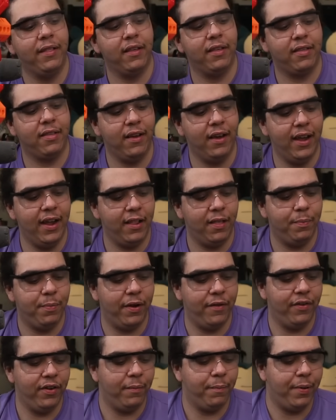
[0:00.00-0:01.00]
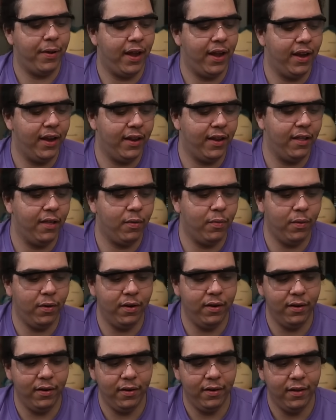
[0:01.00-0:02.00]
the sides, but I've already painted this
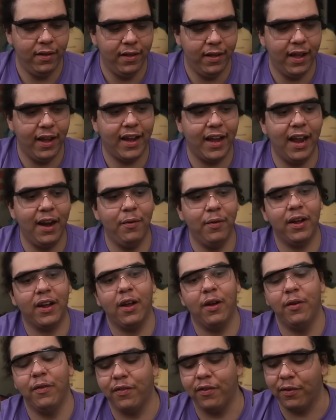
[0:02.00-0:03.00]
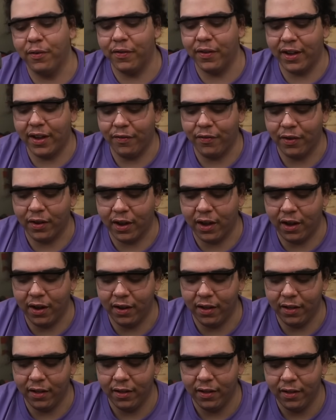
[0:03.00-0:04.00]
one. I kind of want to go over with a different
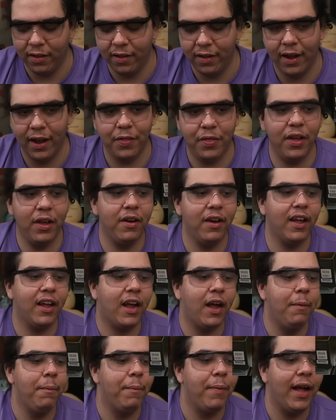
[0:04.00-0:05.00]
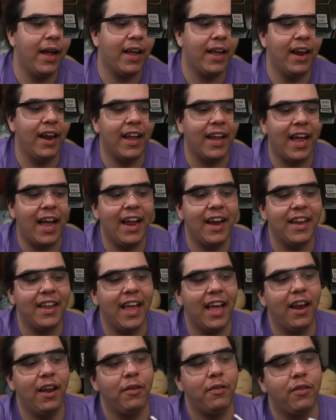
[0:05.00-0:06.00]
color. I think I'm going to come back and like add
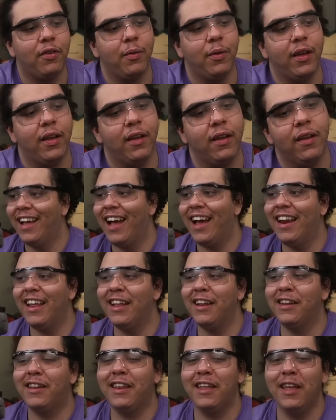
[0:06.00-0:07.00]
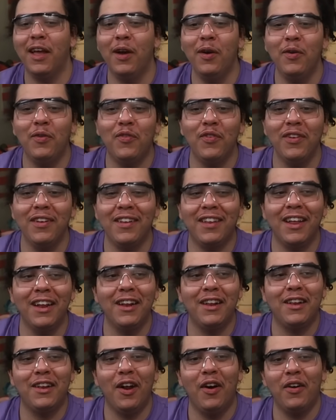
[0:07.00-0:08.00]
yellow to it. Adding deodorant to
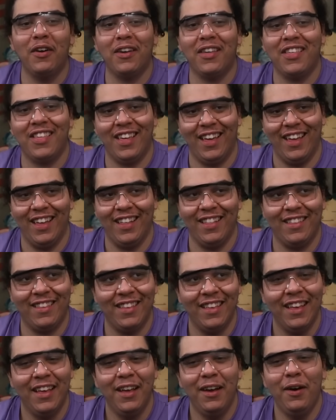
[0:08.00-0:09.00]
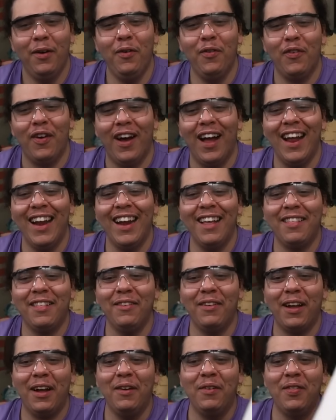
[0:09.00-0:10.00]
dog shit. All right, let's
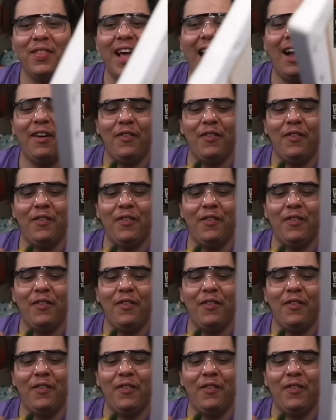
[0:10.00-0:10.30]
not go that